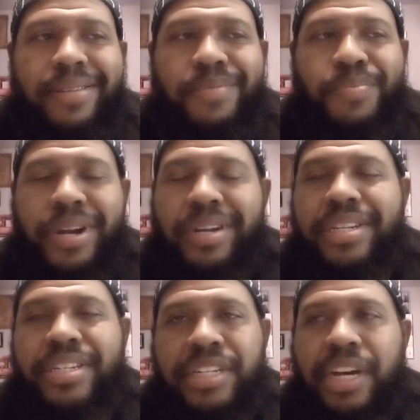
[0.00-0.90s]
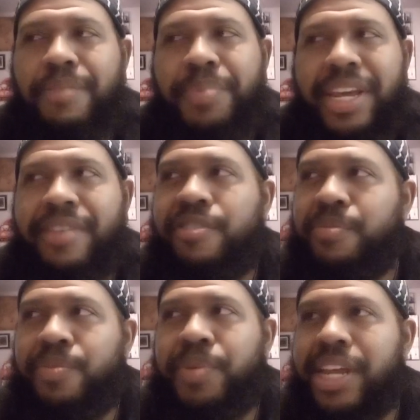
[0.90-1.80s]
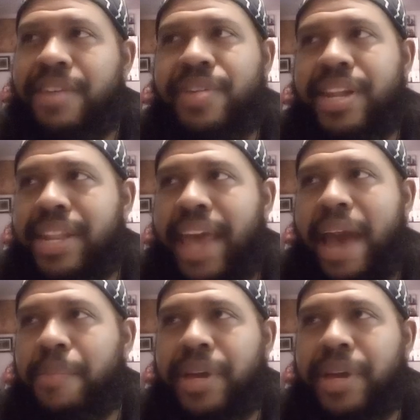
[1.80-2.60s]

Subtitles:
brotherly shove. But even that,